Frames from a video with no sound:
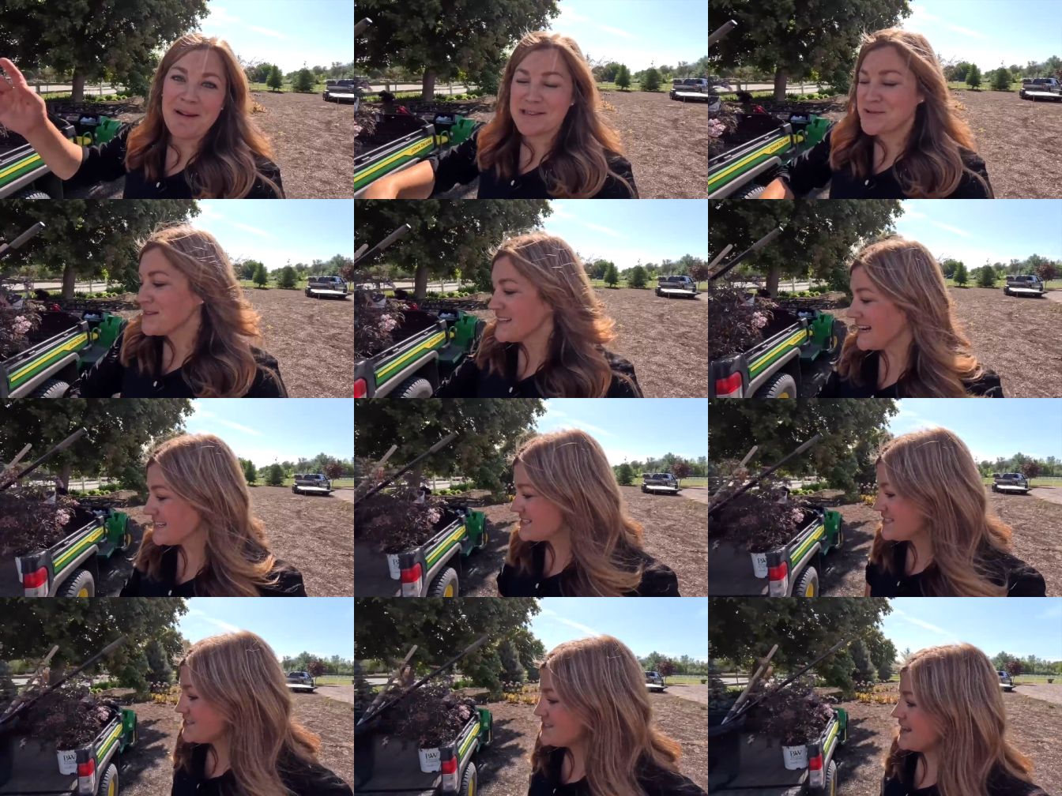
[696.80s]
it was really
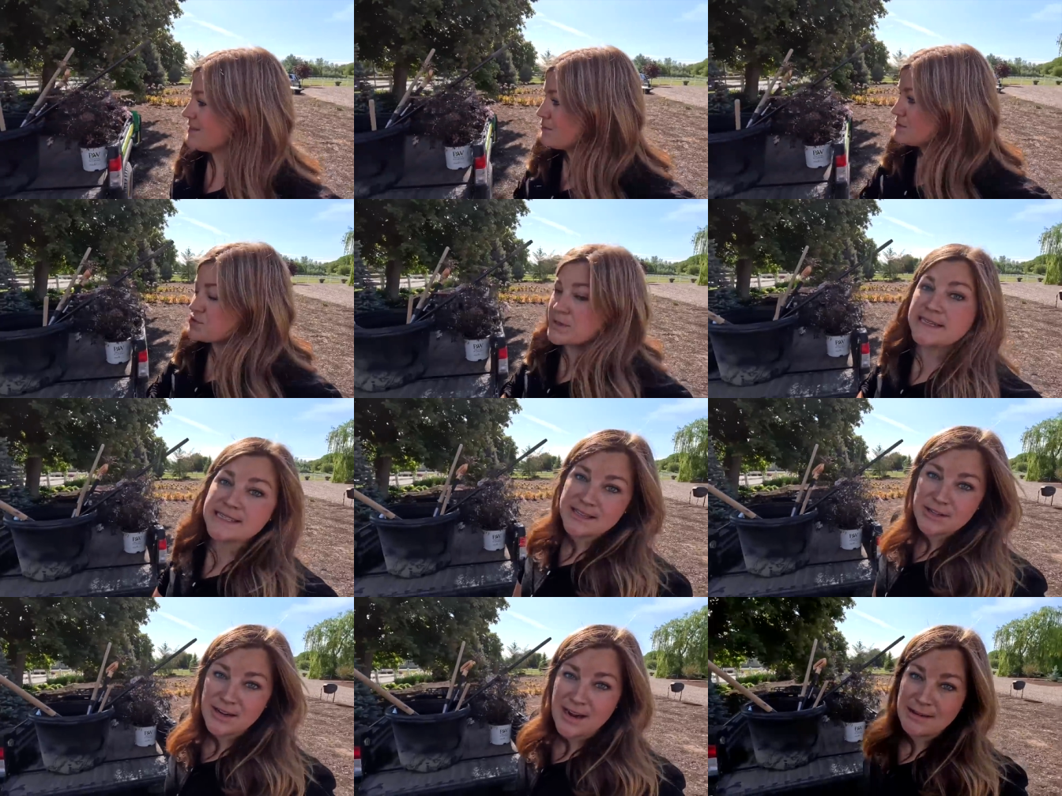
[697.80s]
nice to just get those trees in
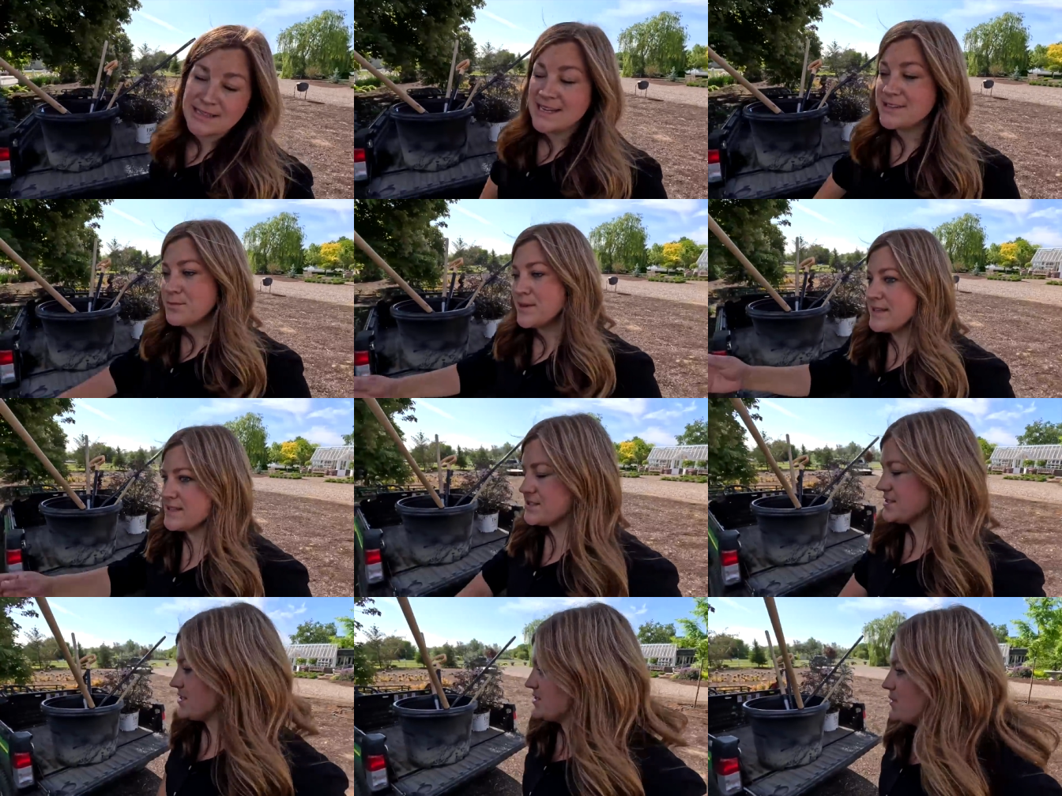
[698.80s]
the ground and really
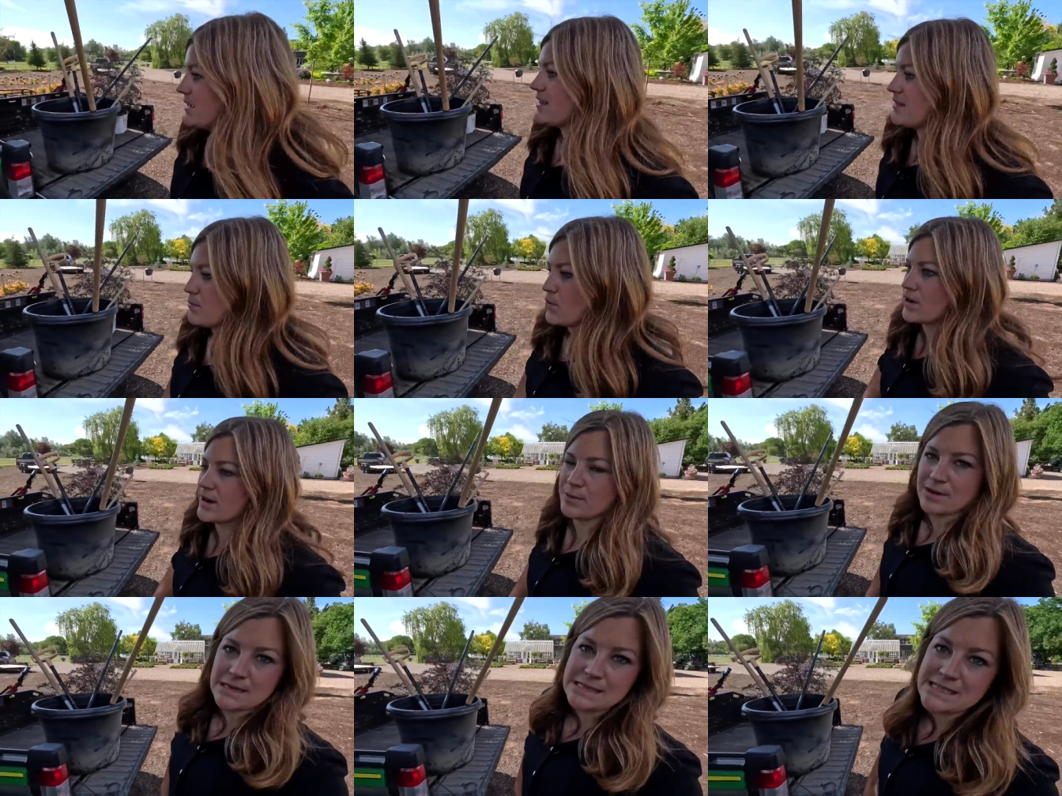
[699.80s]
just to do it in the morning
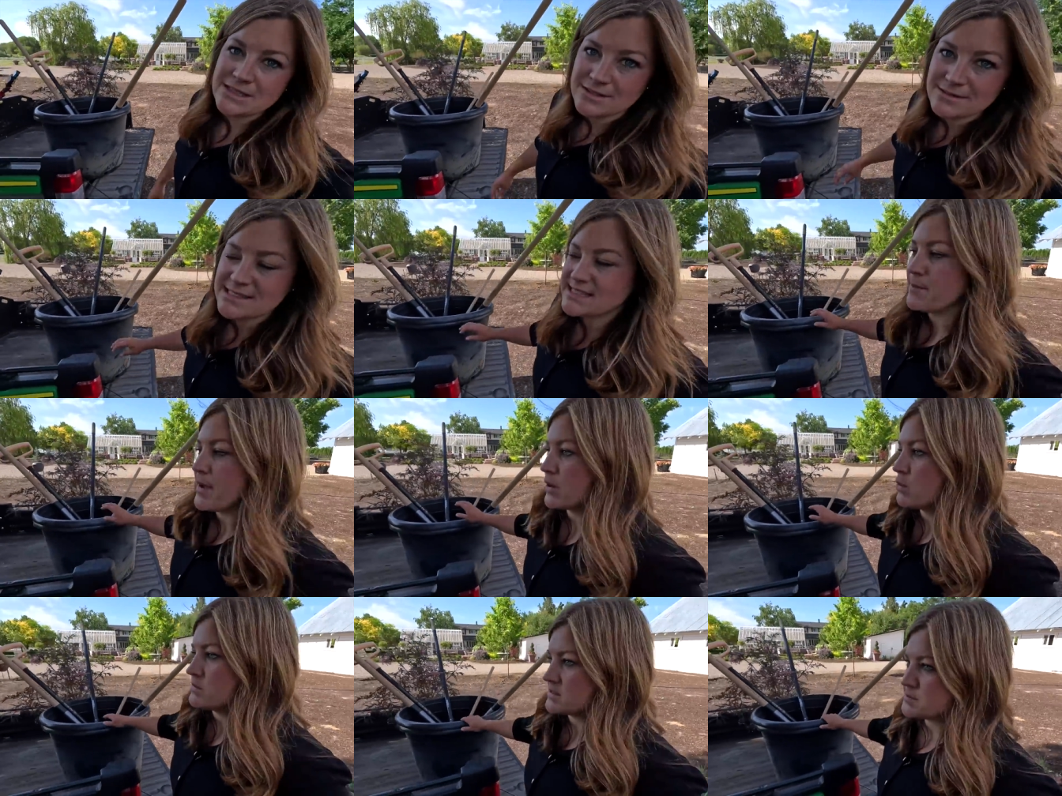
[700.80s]
when it's still
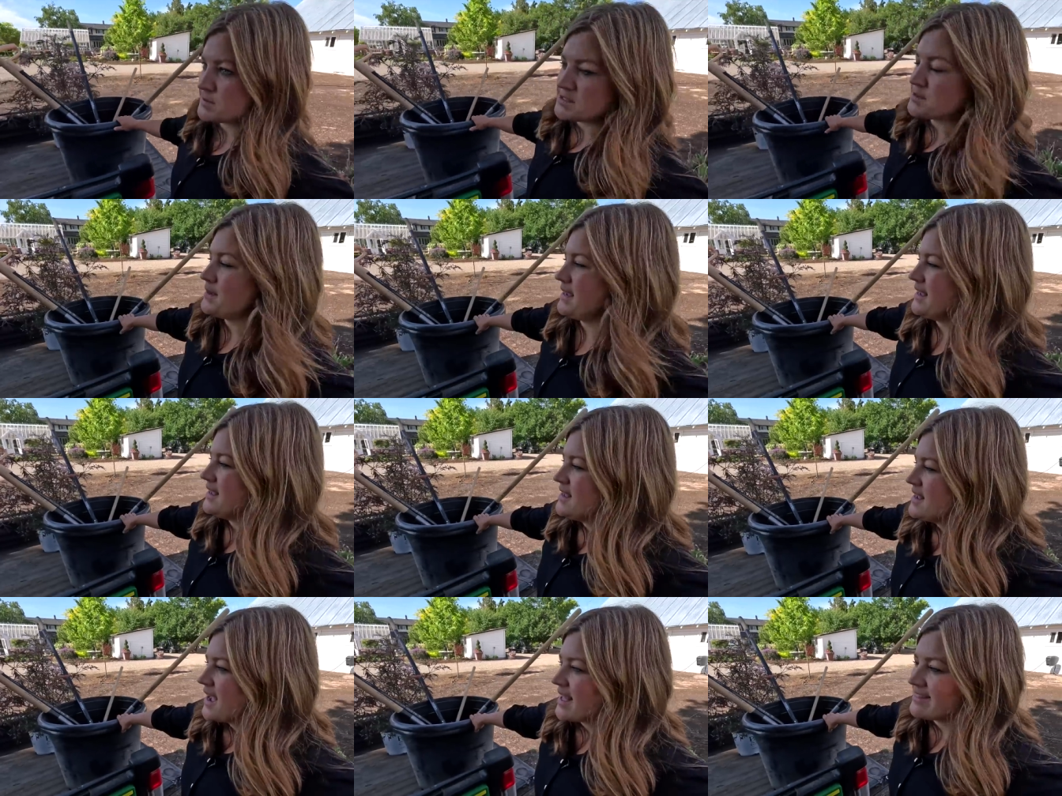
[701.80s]
semi-cool. It's supposed to be
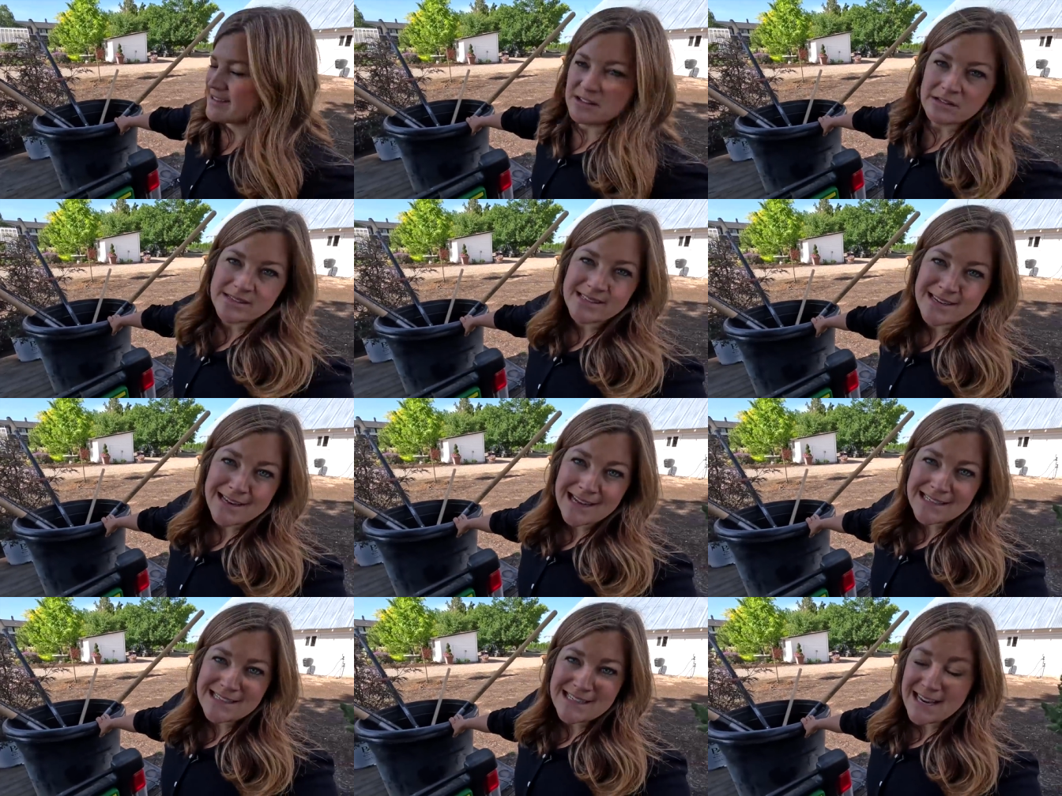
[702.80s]
I think close to
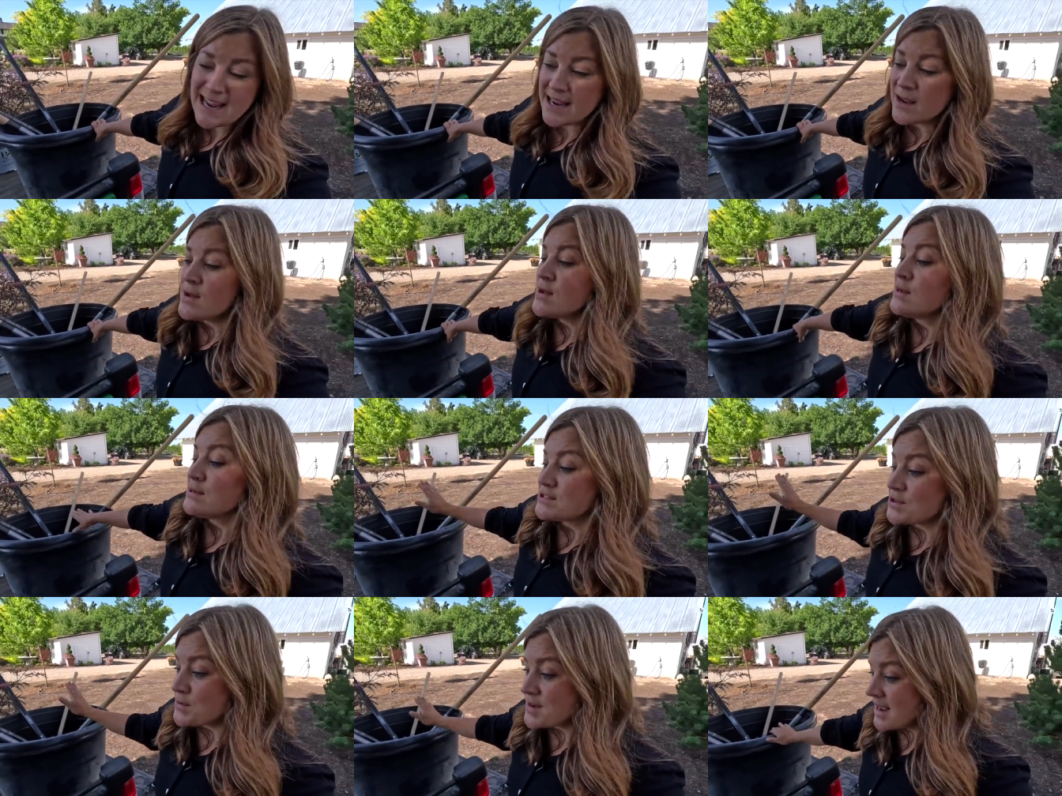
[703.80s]
90 today.
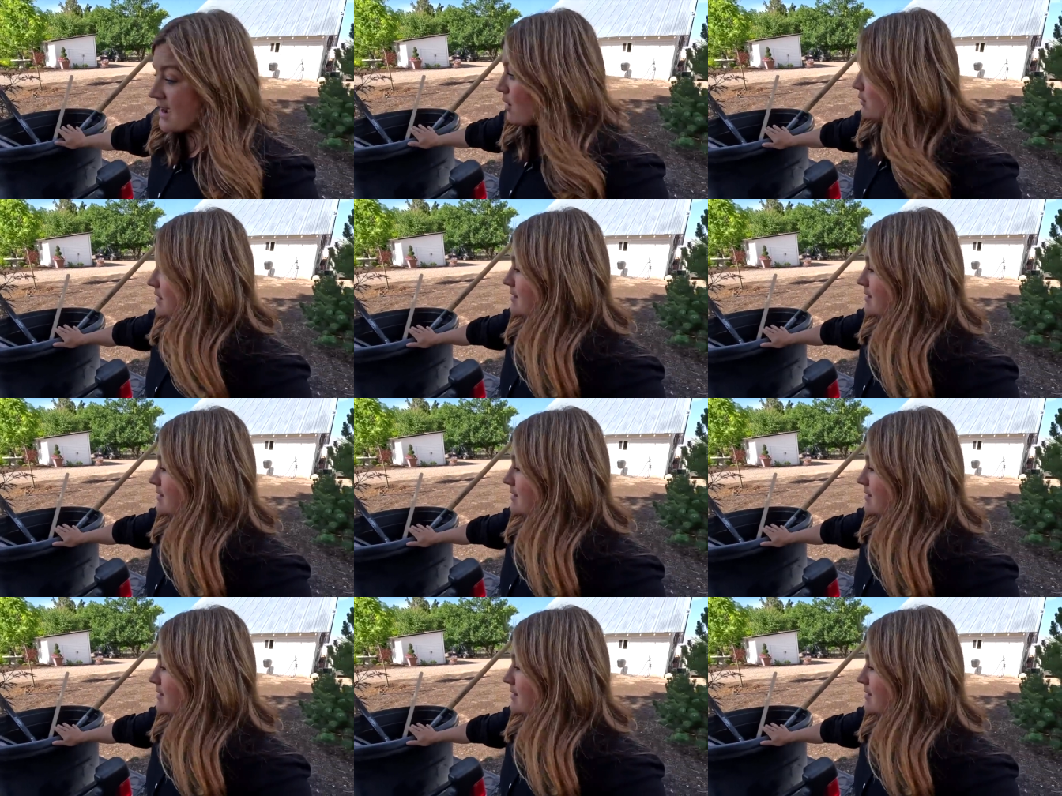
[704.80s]
So now